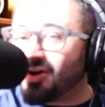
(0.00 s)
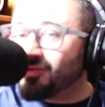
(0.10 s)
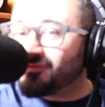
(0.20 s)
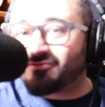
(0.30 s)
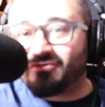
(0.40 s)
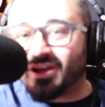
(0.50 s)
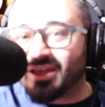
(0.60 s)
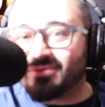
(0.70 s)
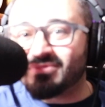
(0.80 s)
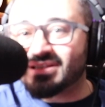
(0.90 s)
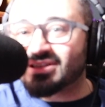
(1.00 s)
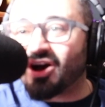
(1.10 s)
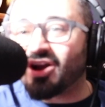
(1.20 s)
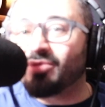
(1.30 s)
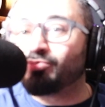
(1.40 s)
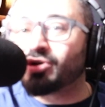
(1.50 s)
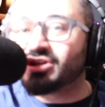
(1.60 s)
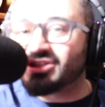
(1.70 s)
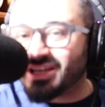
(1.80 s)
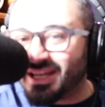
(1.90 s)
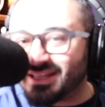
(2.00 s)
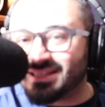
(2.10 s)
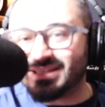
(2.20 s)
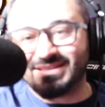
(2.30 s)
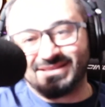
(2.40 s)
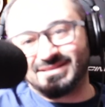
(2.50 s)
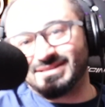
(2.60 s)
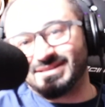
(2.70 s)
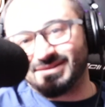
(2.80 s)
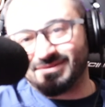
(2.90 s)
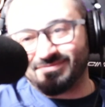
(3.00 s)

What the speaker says: don't freaking miss on opportunities.